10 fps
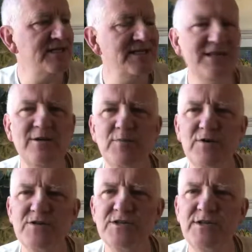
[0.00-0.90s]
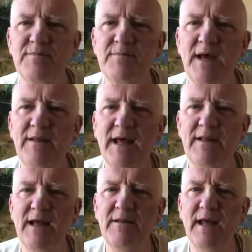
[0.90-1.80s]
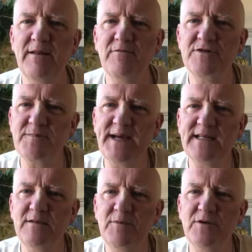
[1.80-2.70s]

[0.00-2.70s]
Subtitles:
of senior person and respected